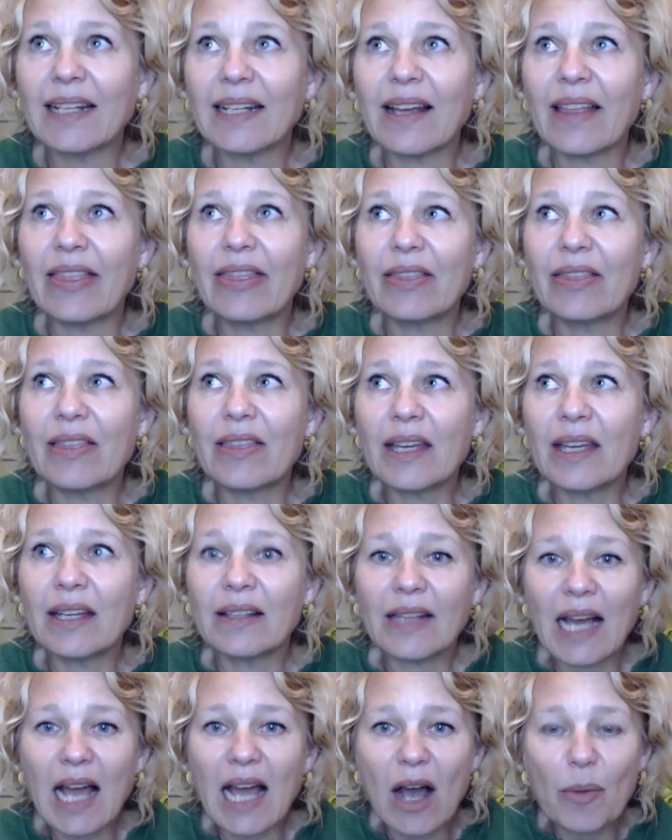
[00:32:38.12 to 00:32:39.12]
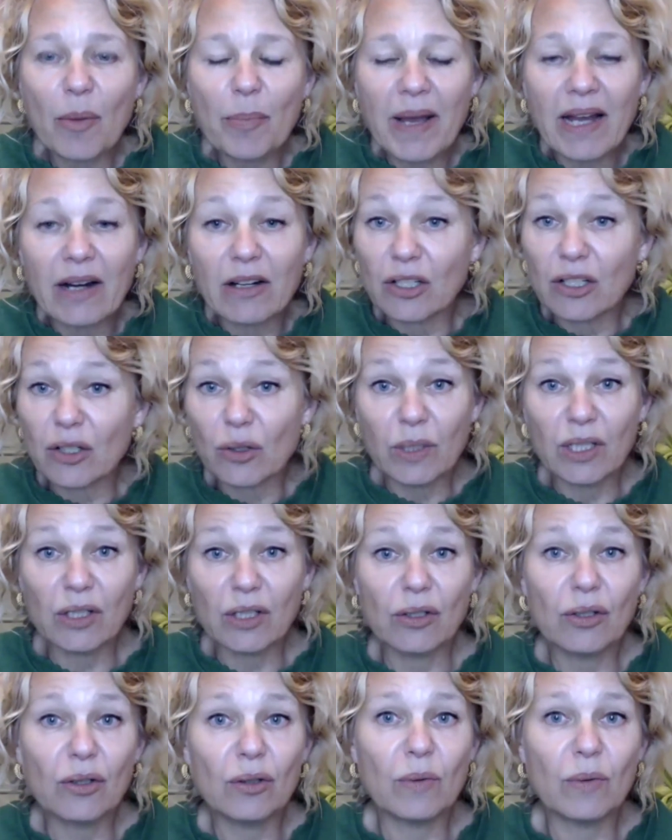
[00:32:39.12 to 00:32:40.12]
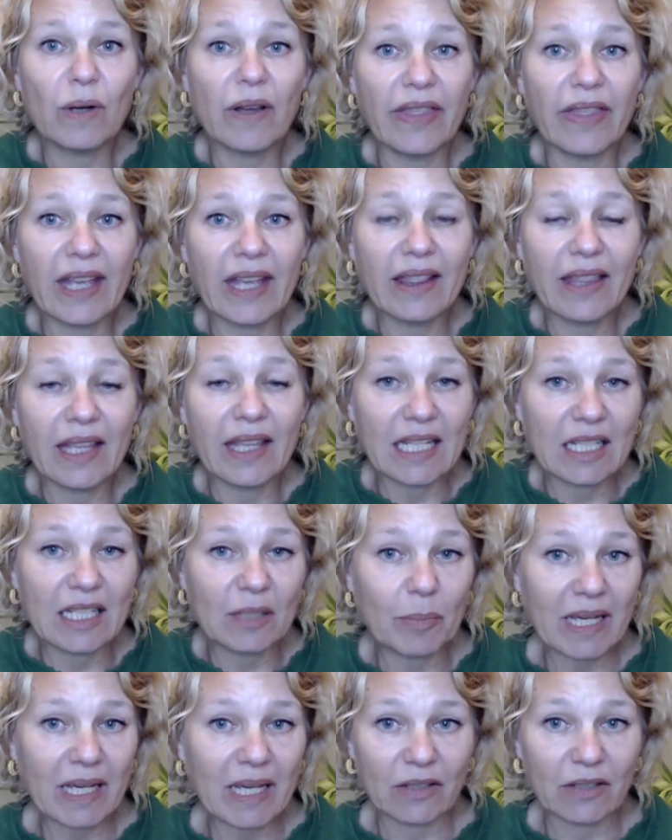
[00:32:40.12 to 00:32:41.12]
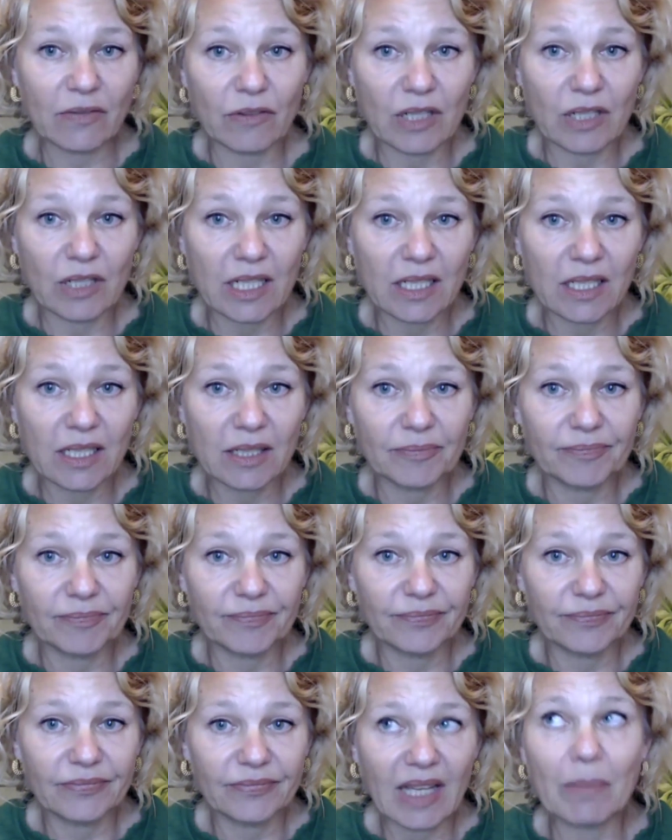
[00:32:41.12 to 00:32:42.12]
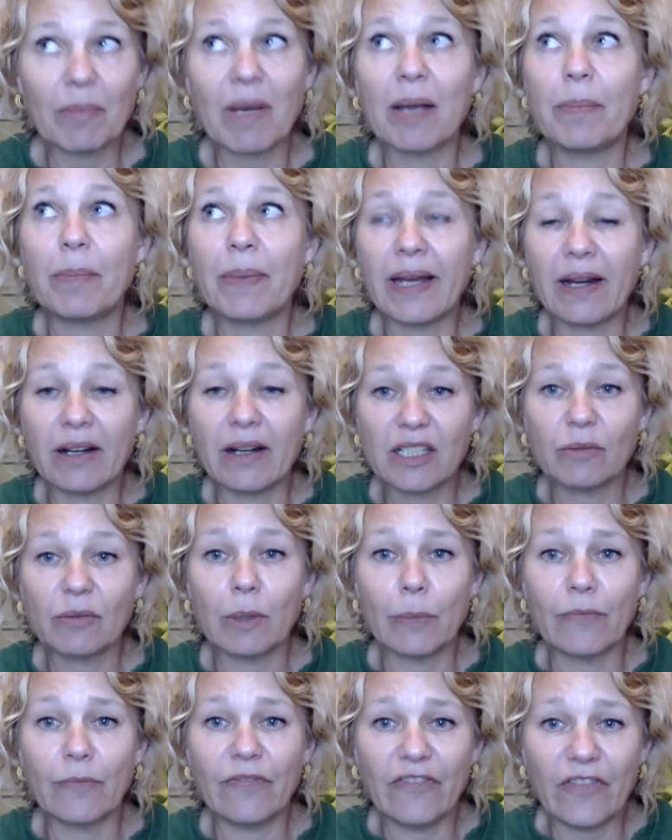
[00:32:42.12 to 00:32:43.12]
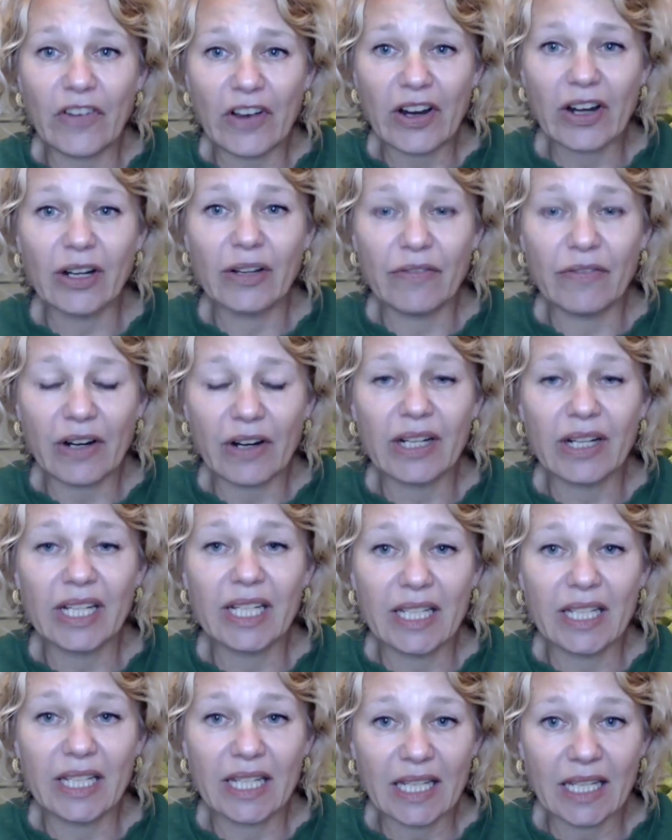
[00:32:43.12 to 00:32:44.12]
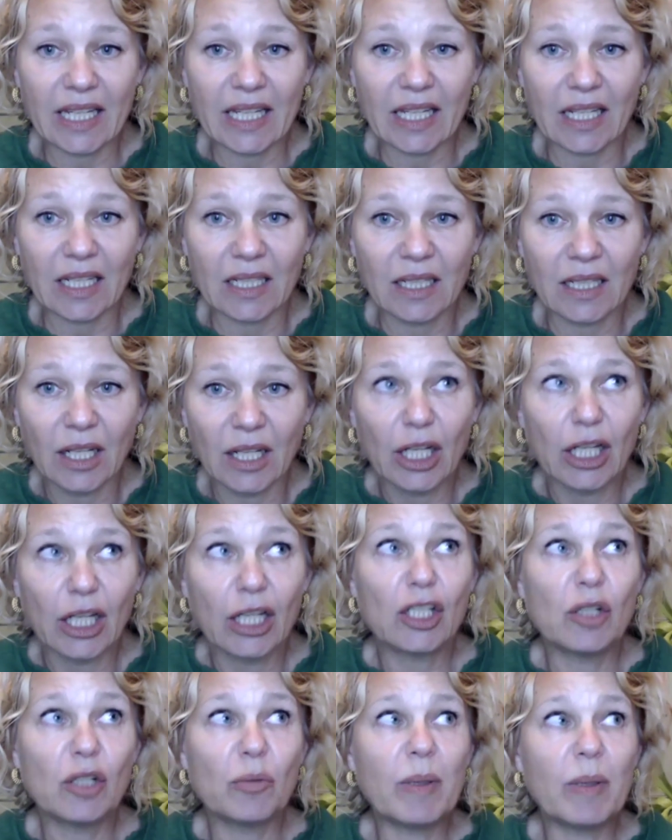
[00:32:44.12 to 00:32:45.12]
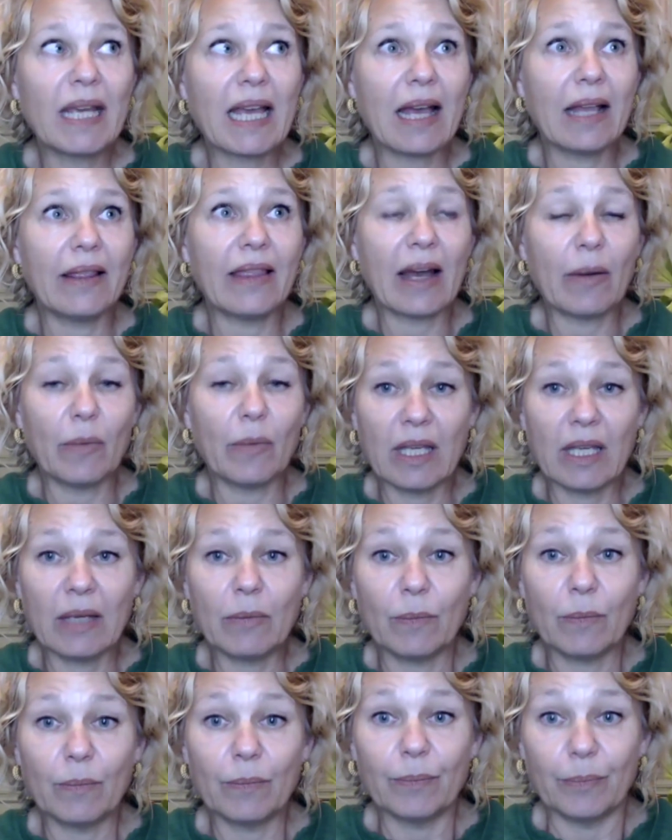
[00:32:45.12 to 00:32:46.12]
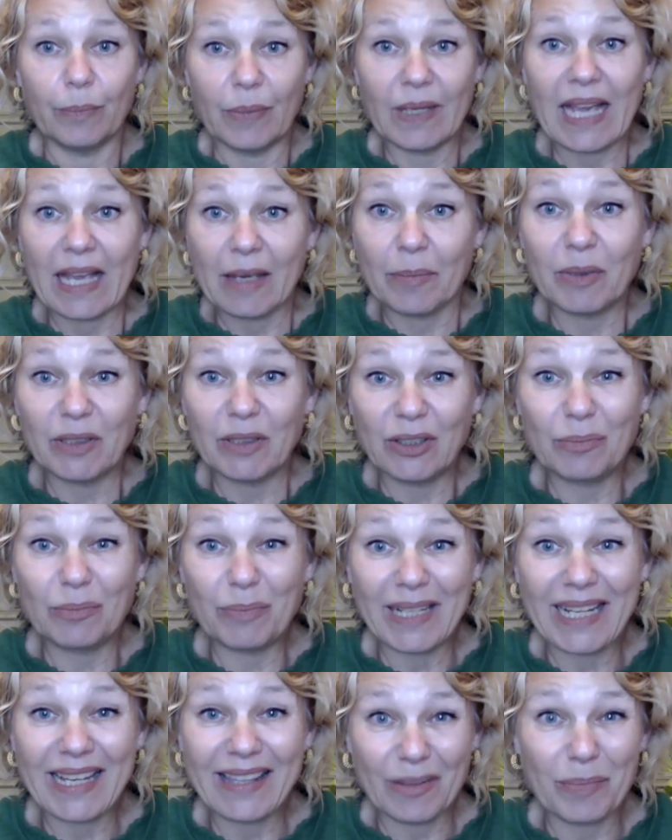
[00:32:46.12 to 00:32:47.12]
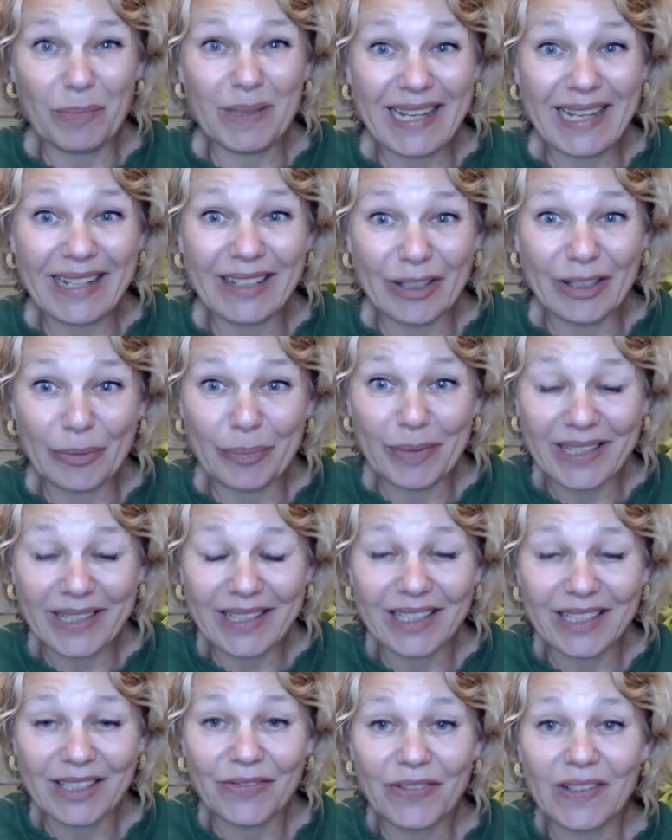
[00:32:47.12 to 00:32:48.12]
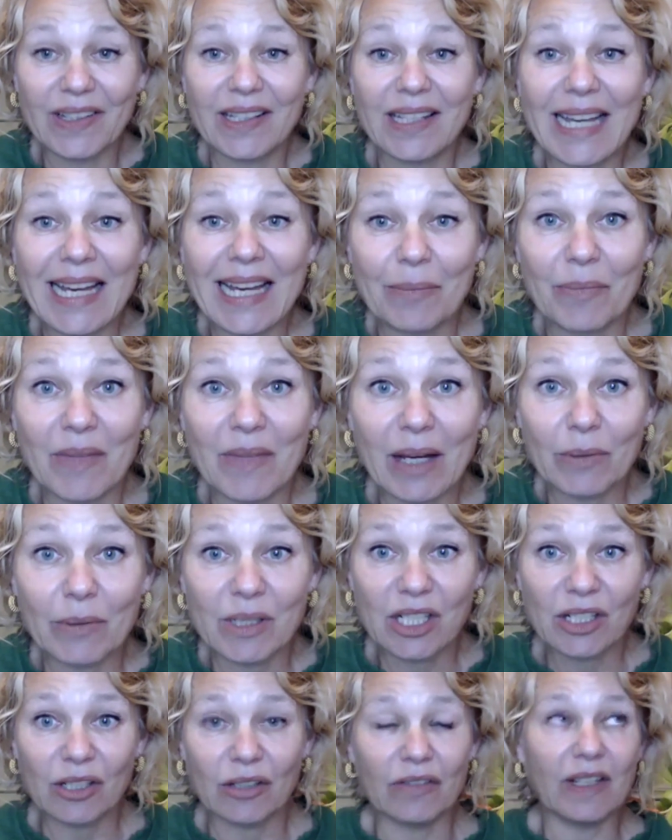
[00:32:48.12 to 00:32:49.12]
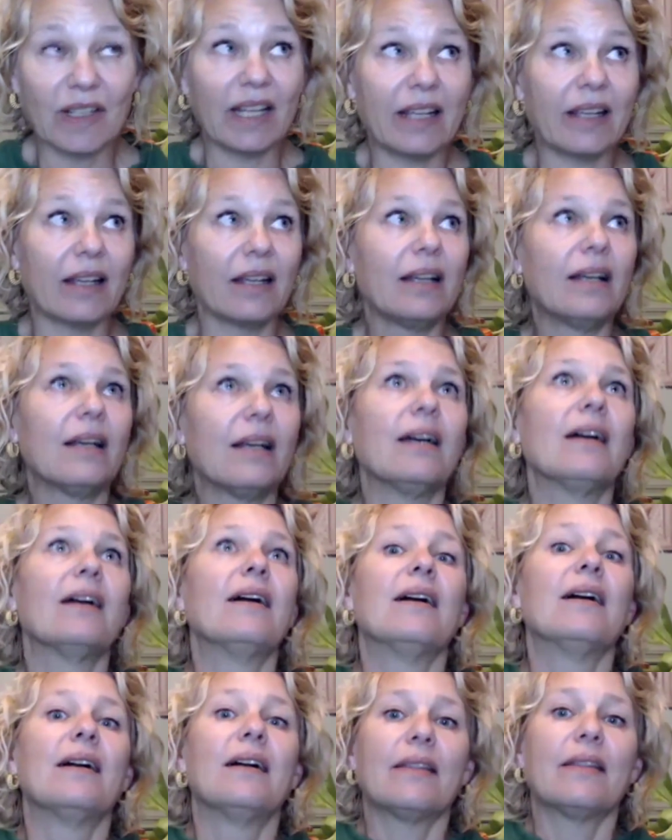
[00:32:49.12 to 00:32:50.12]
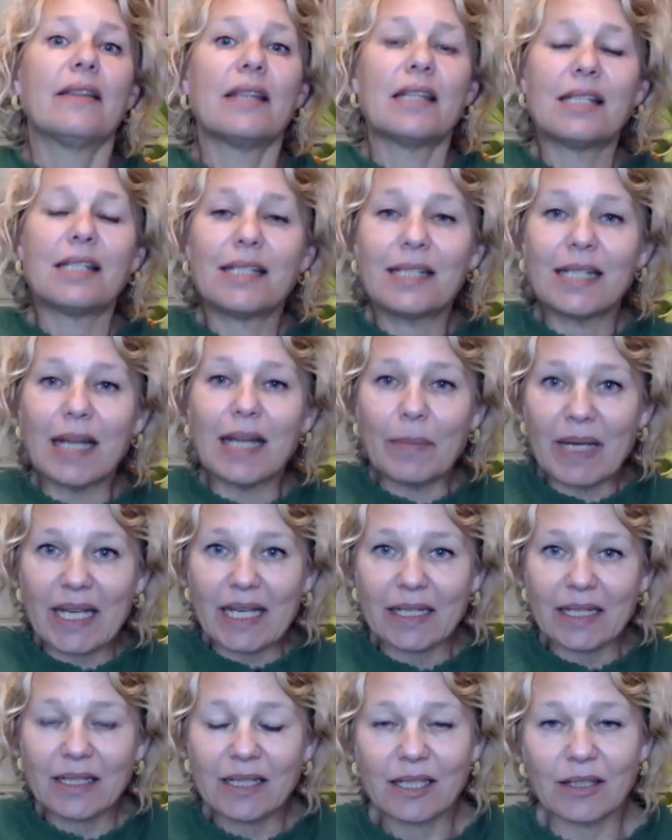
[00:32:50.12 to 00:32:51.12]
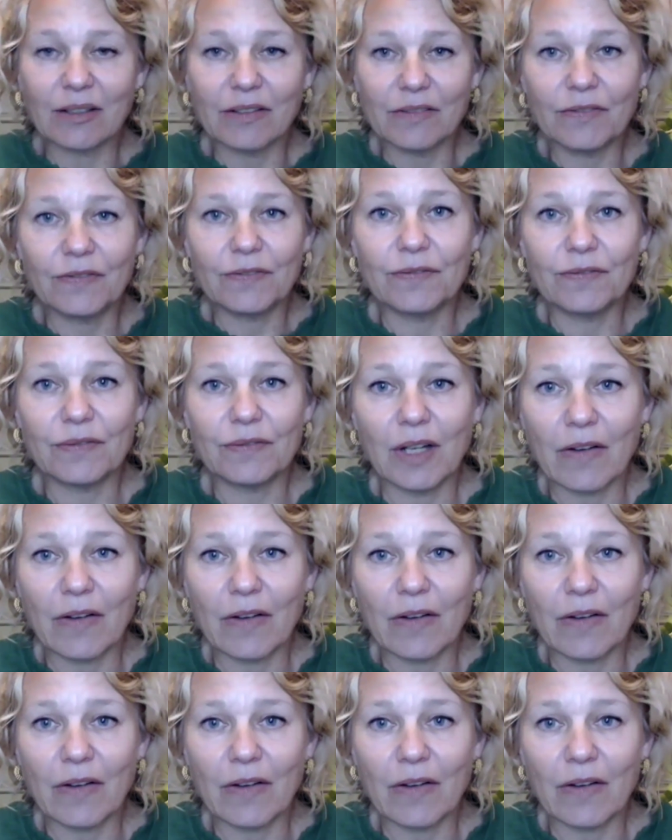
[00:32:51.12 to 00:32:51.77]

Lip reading: And I think that our parents always do what they think is best for us. And my parents were very, very keen that we be able to play the piano, because for them that was sort of like the summit of